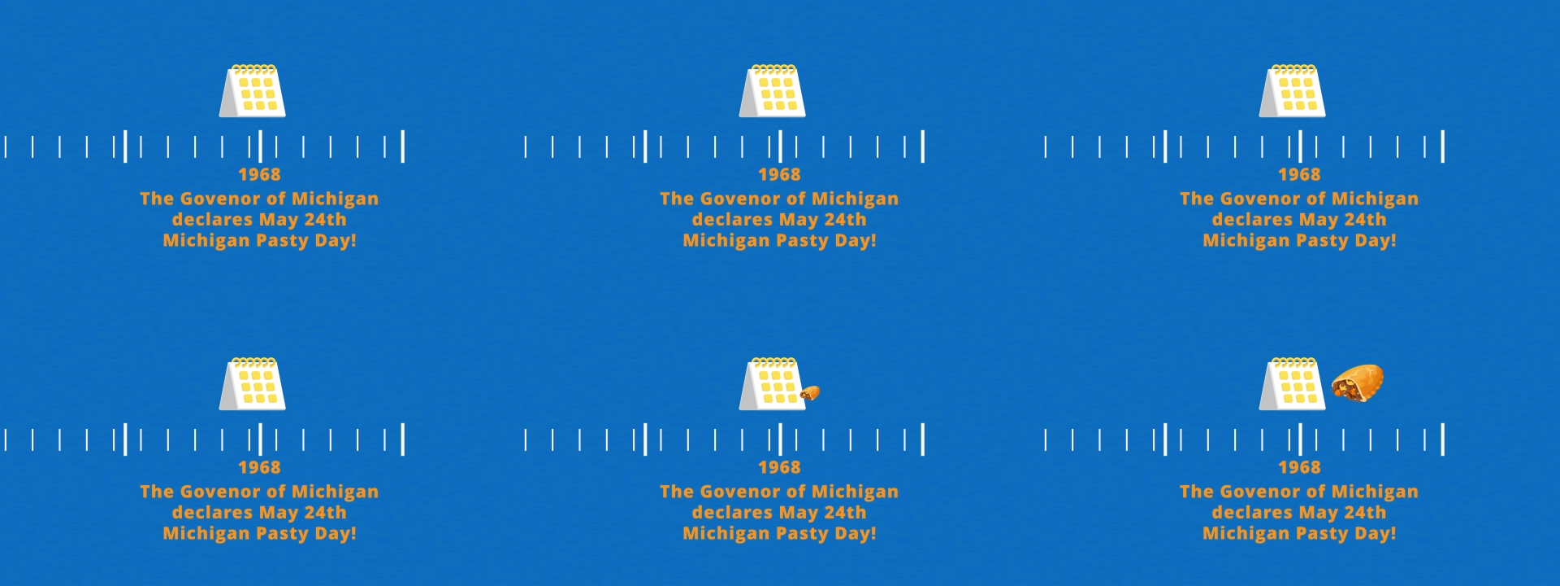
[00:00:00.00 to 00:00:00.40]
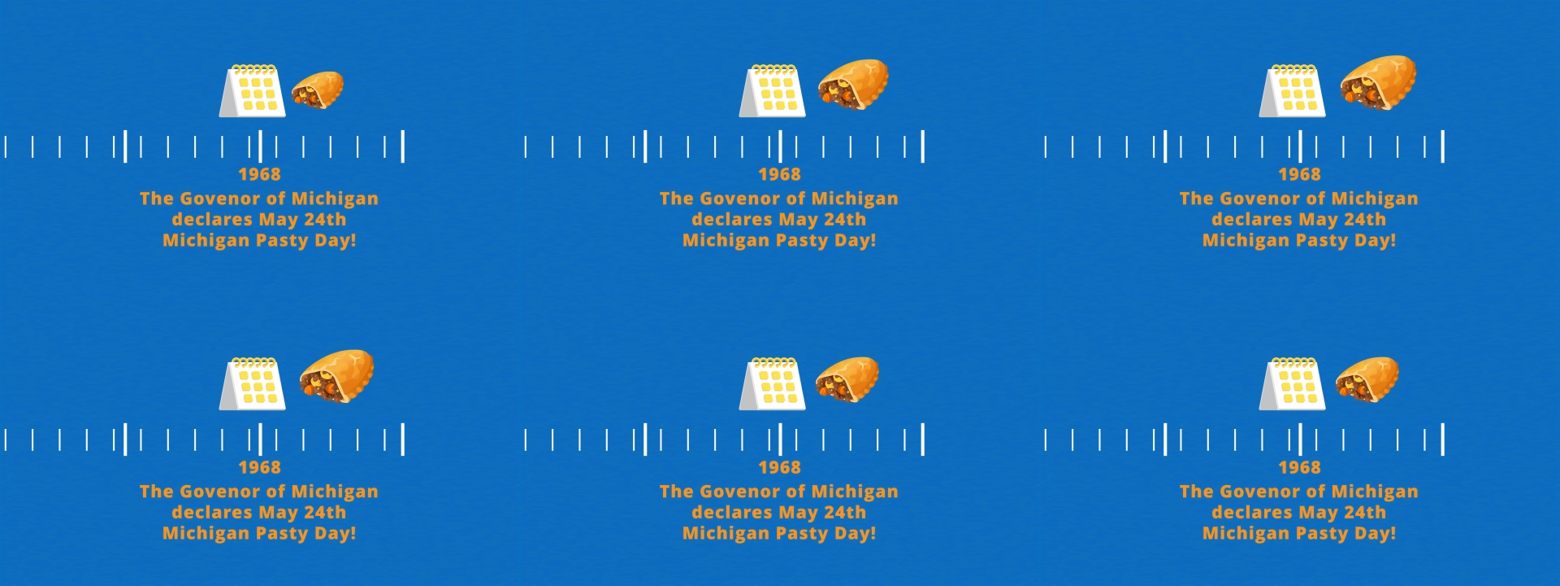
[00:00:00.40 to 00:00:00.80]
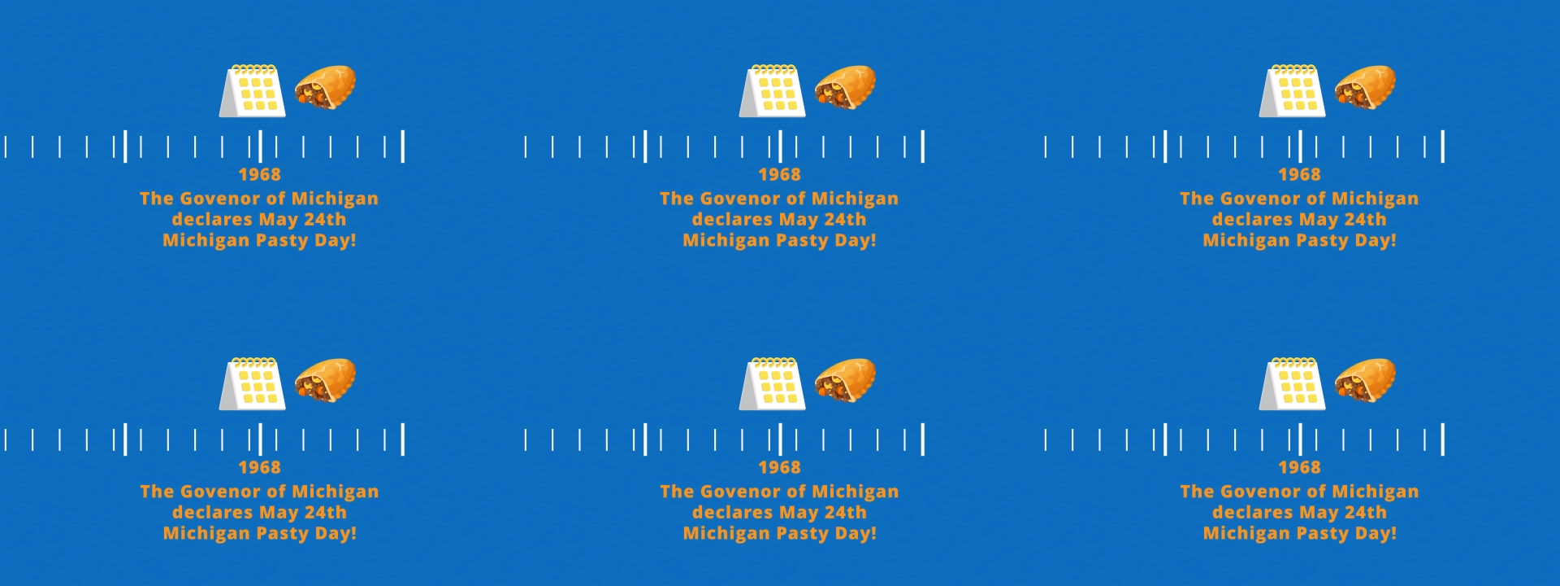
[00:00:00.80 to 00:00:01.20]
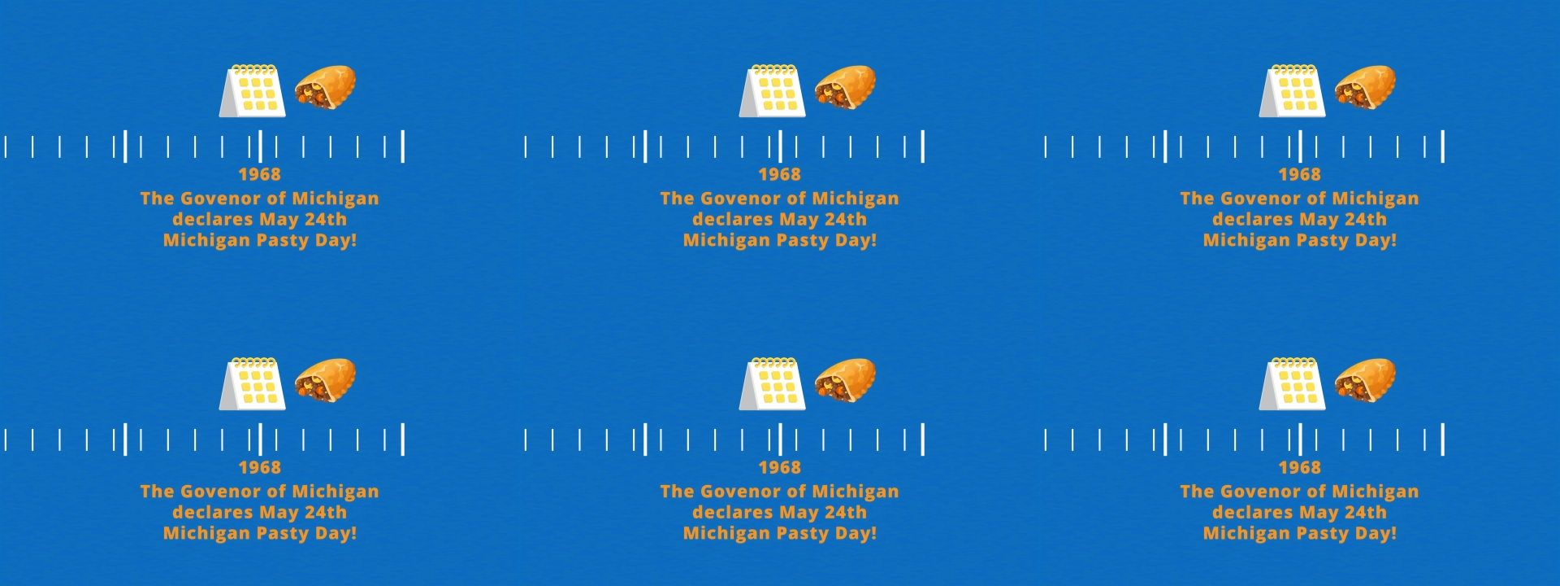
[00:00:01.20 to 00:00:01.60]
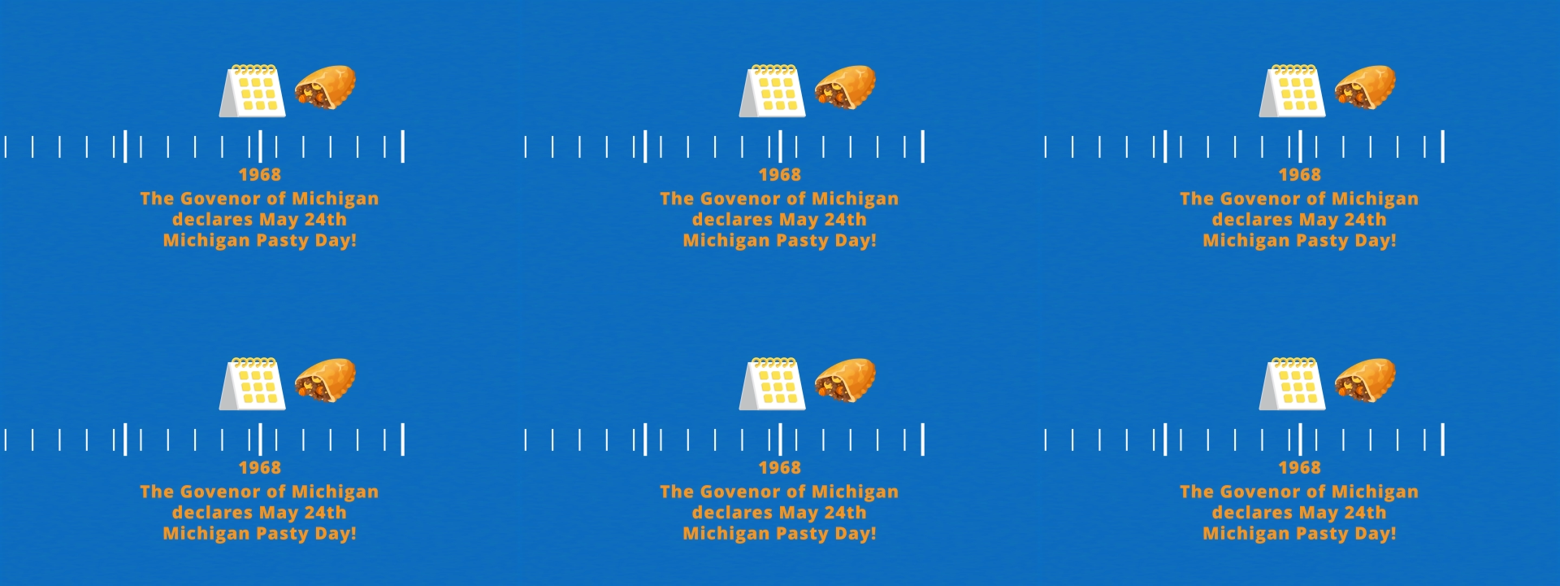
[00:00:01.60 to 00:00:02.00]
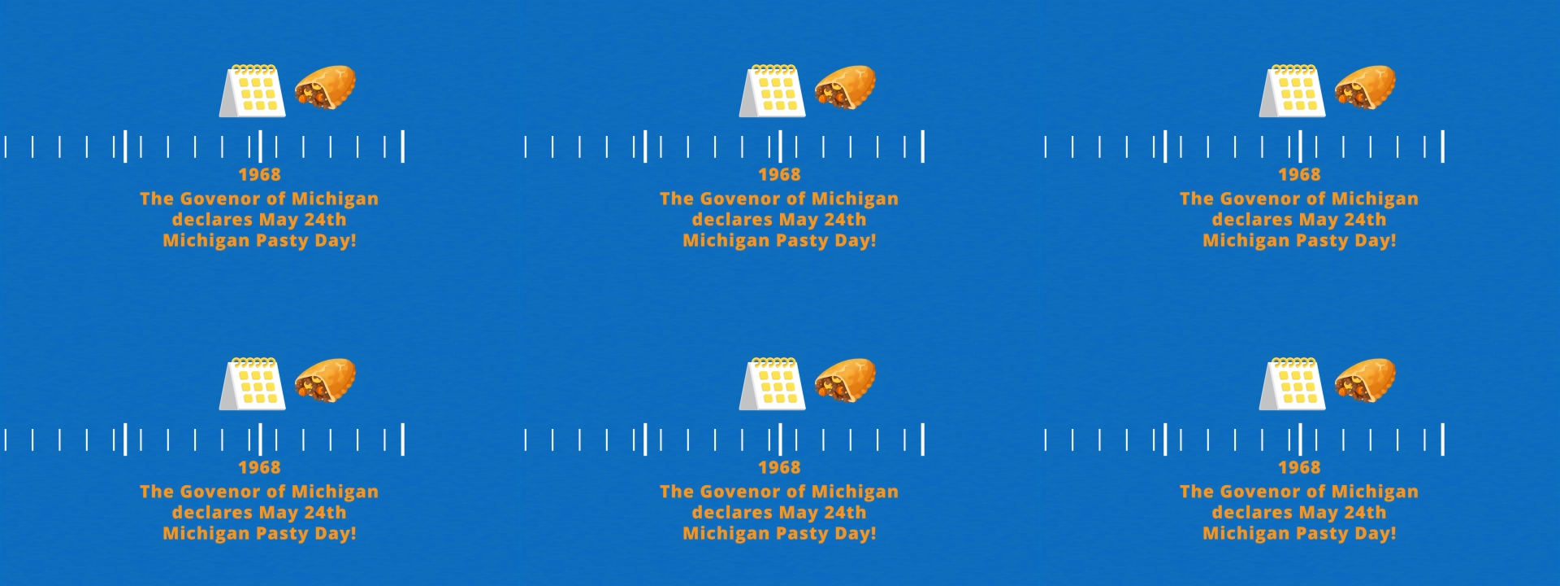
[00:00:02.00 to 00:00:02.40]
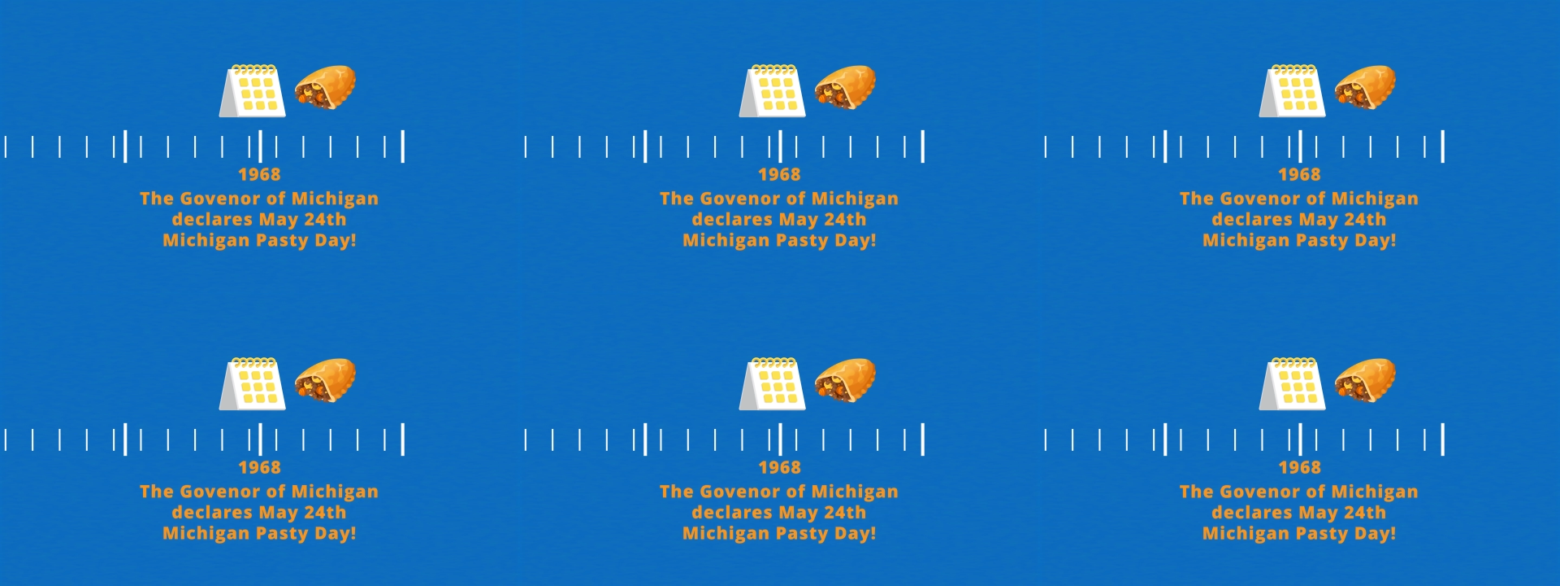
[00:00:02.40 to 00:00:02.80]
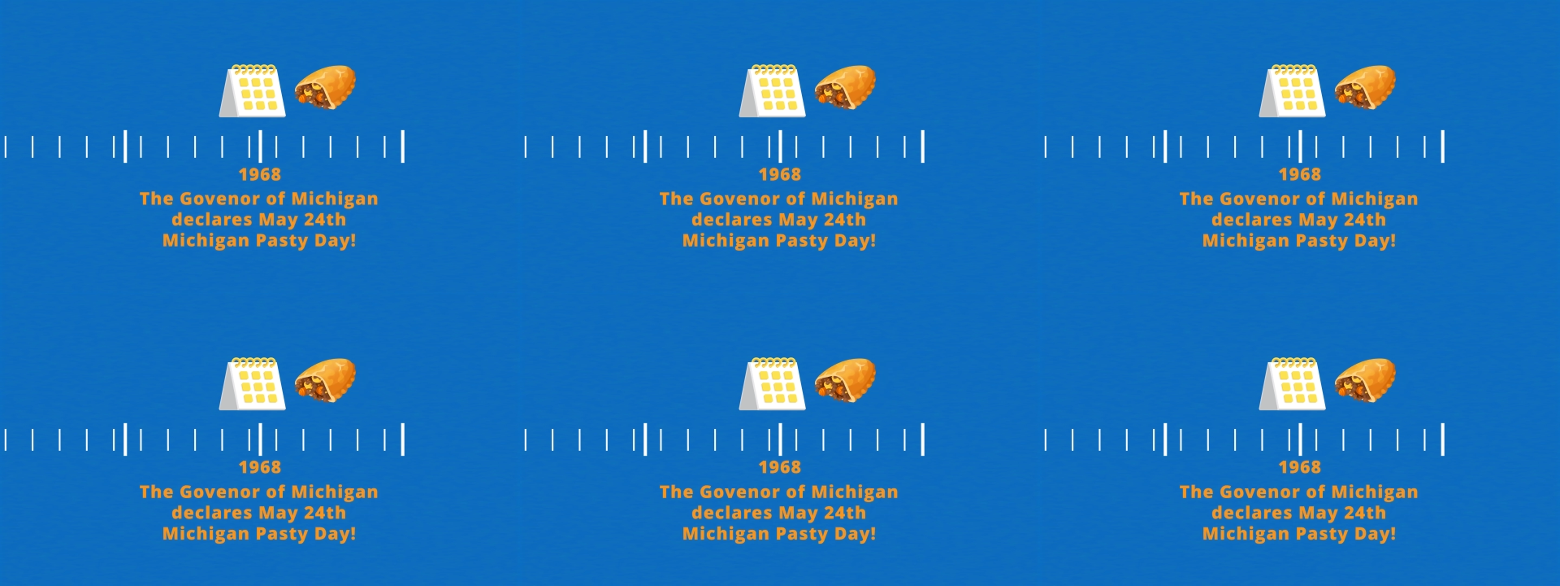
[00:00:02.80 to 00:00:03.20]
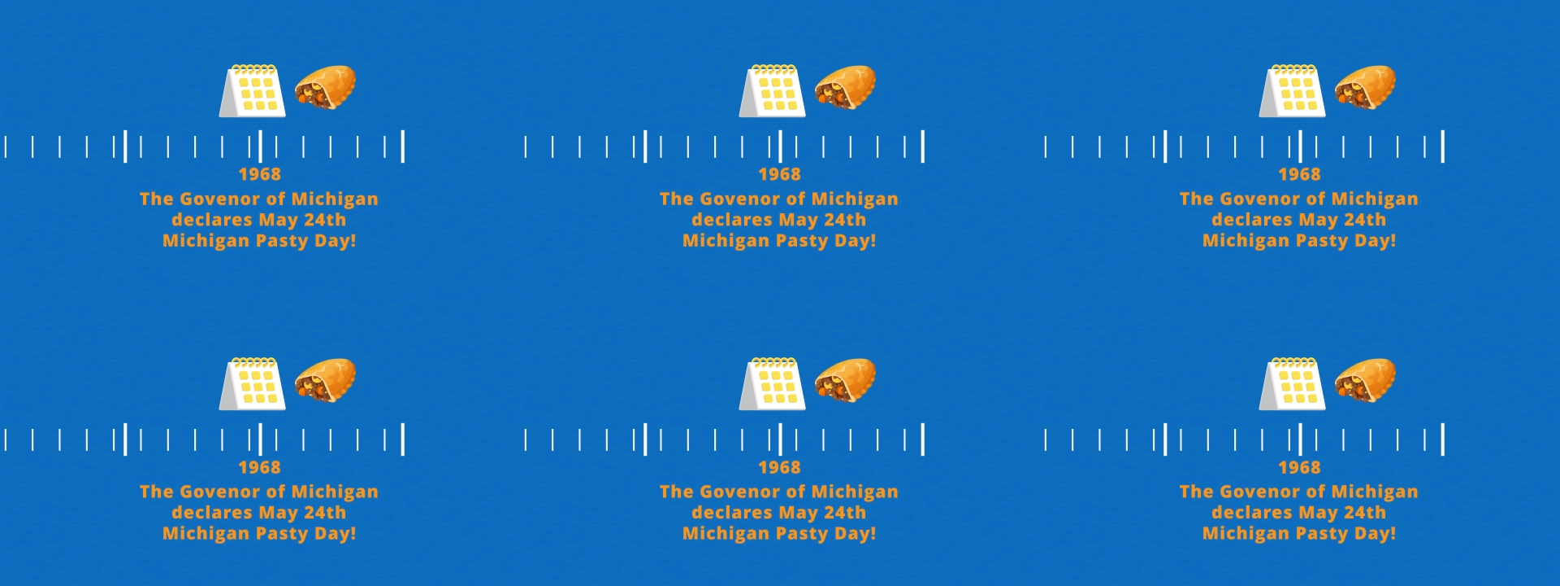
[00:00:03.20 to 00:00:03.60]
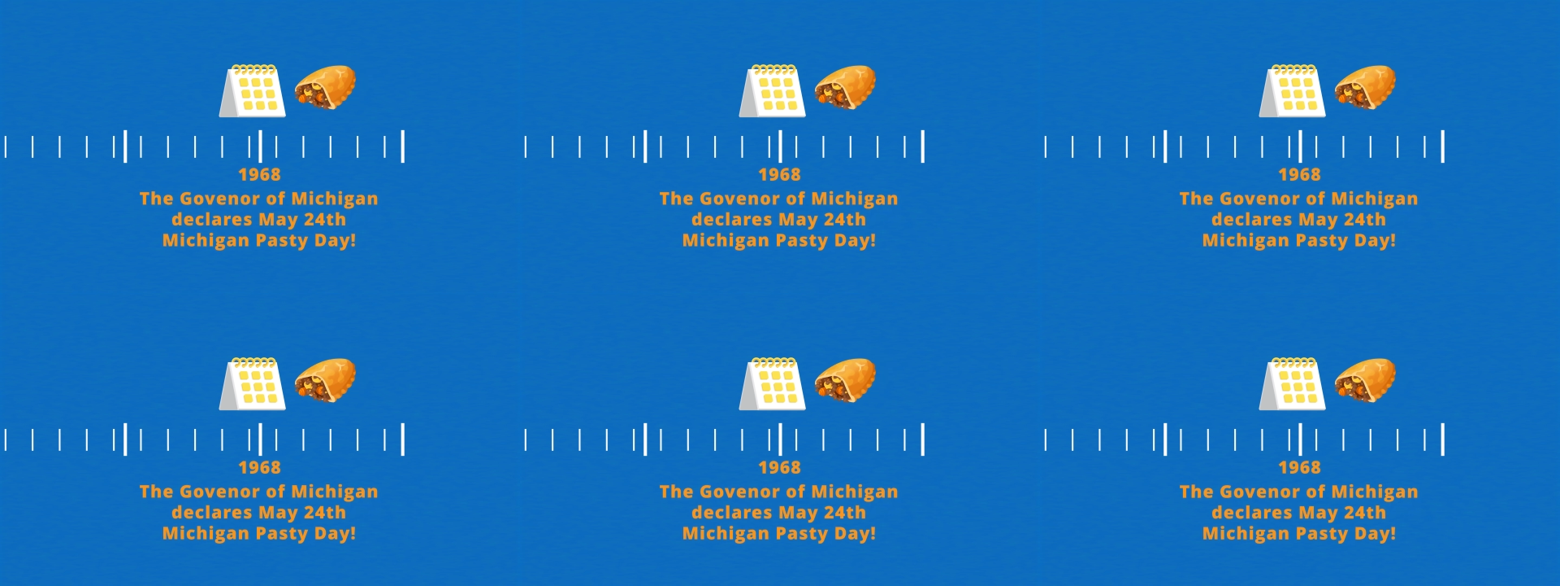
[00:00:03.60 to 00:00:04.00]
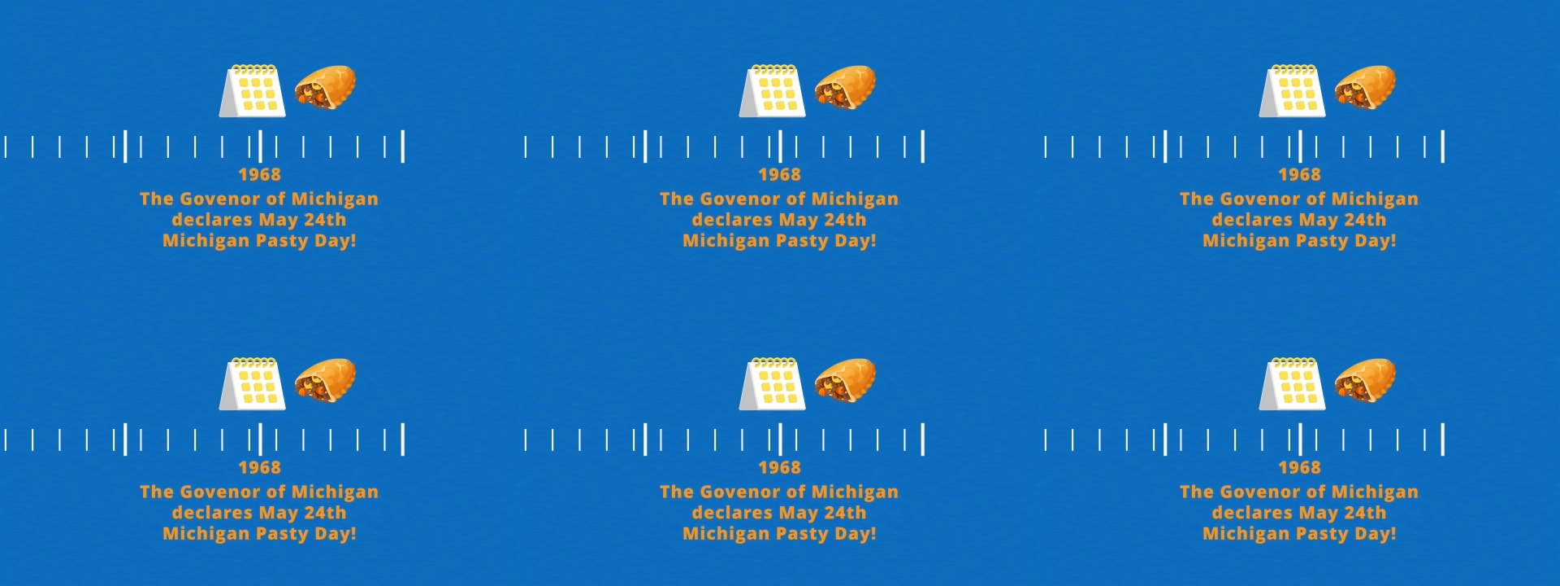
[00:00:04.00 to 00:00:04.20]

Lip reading: Nobody's mouth can be seen.